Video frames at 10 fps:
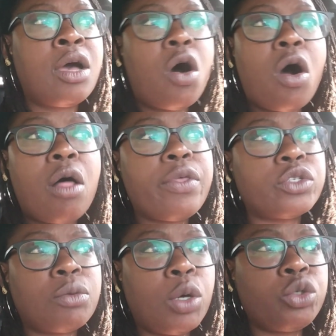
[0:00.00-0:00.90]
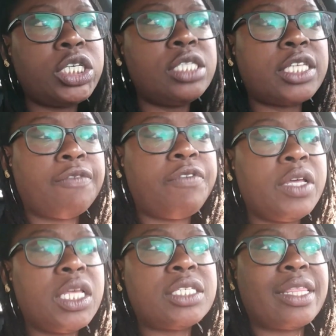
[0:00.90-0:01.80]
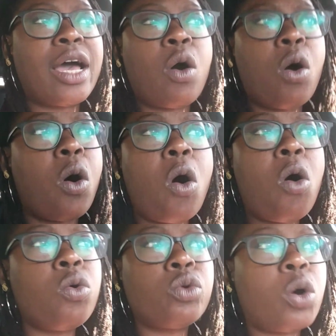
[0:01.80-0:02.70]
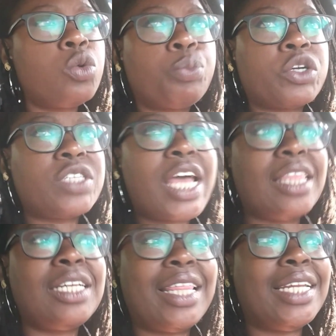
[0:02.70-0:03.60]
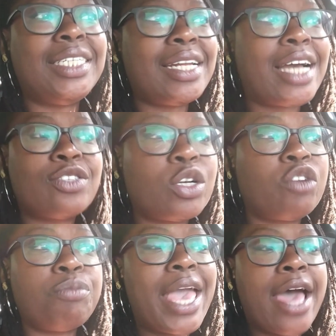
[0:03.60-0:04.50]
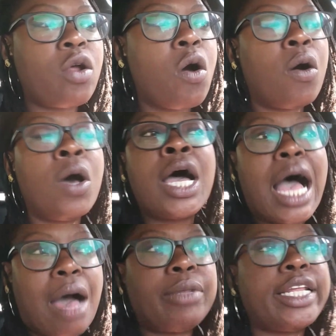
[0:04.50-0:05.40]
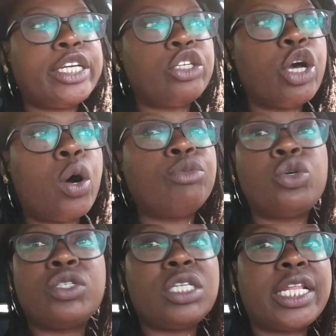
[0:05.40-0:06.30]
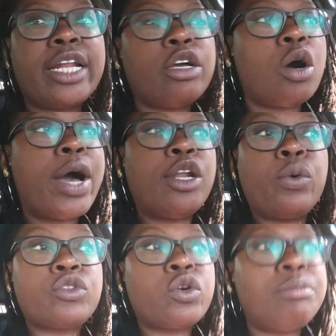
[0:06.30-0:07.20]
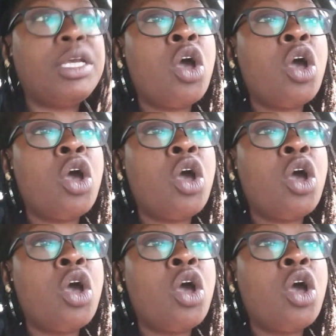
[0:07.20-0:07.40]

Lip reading: All those emotions and feelings and that old personality that did not serve me at all, I'm letting it go. I'm choosing to let it go. I know it's going to be